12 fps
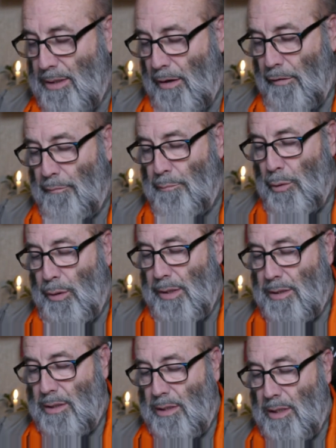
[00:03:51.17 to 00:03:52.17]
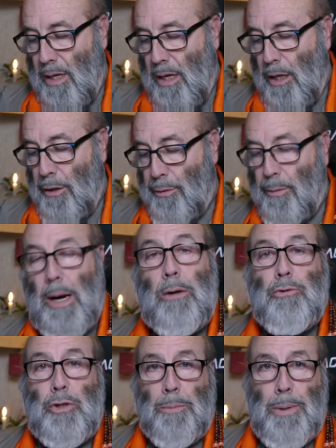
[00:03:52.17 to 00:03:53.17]
of Buddhists
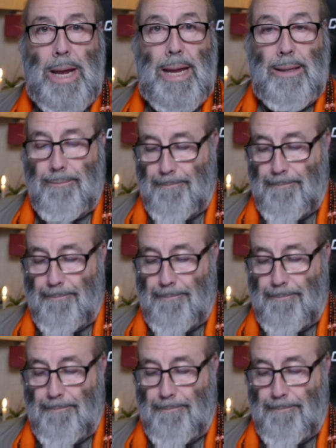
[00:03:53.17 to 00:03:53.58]
throughout Japan.